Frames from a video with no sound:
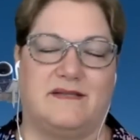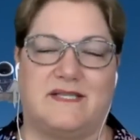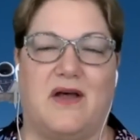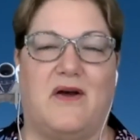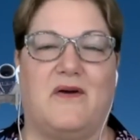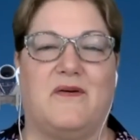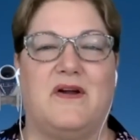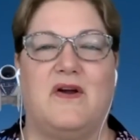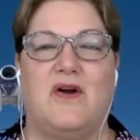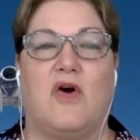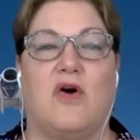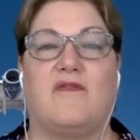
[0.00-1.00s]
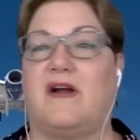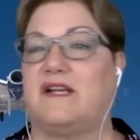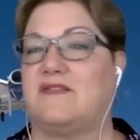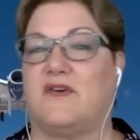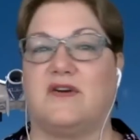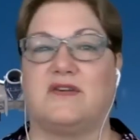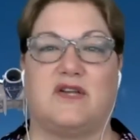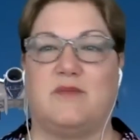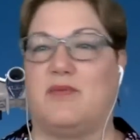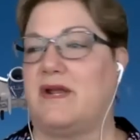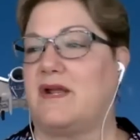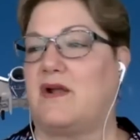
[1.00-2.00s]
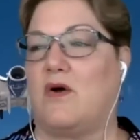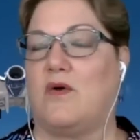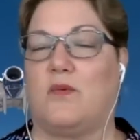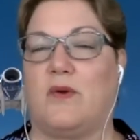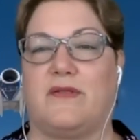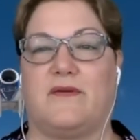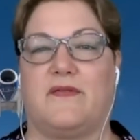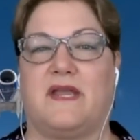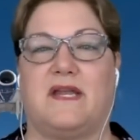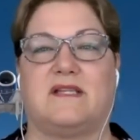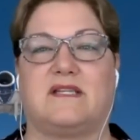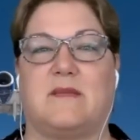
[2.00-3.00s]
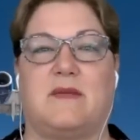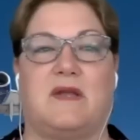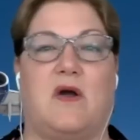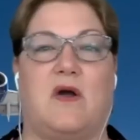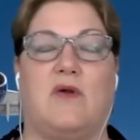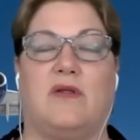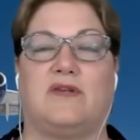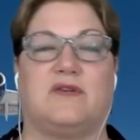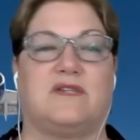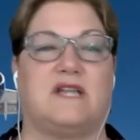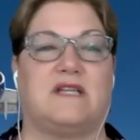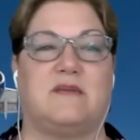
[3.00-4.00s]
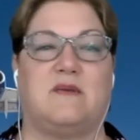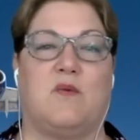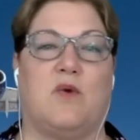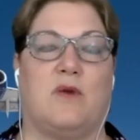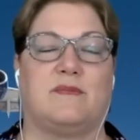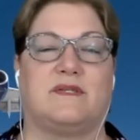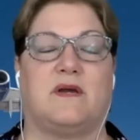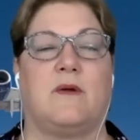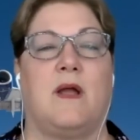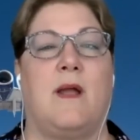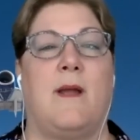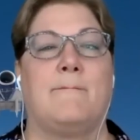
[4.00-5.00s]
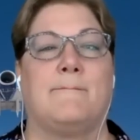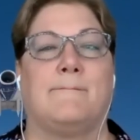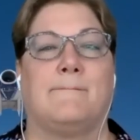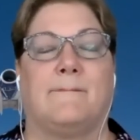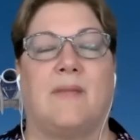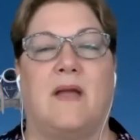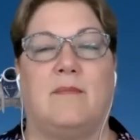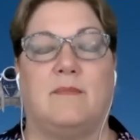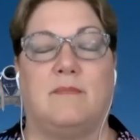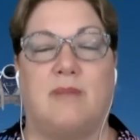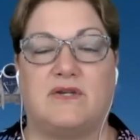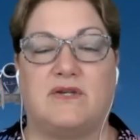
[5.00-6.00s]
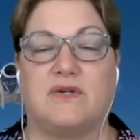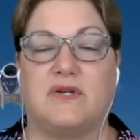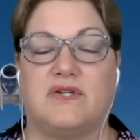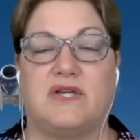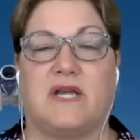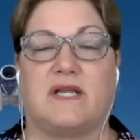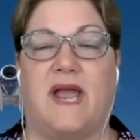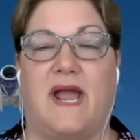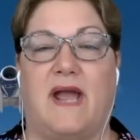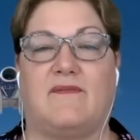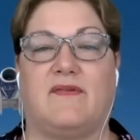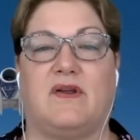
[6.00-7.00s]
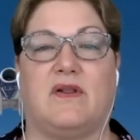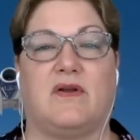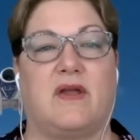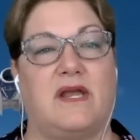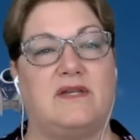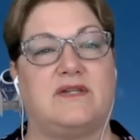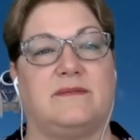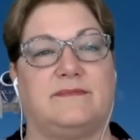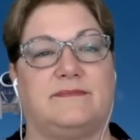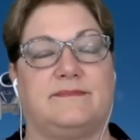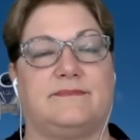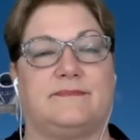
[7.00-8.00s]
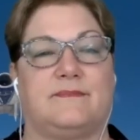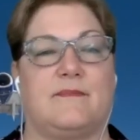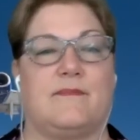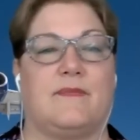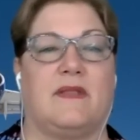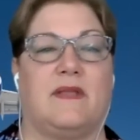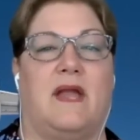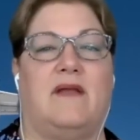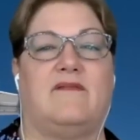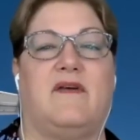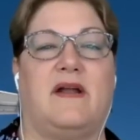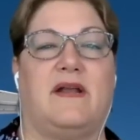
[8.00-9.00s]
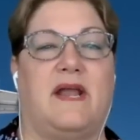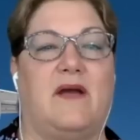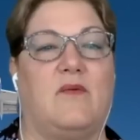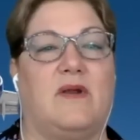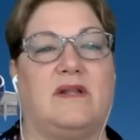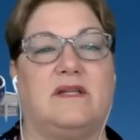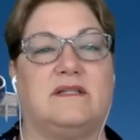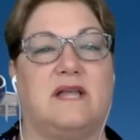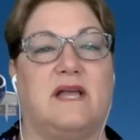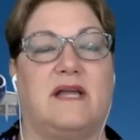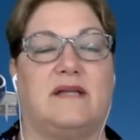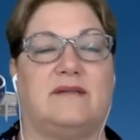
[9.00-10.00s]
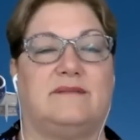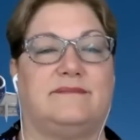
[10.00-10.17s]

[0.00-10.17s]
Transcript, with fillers: So, or vice versa, you bring cold weather thinking it's going to be cold and it turns out to be warm. So, um, make sure you check the app for your location and find out what it looks like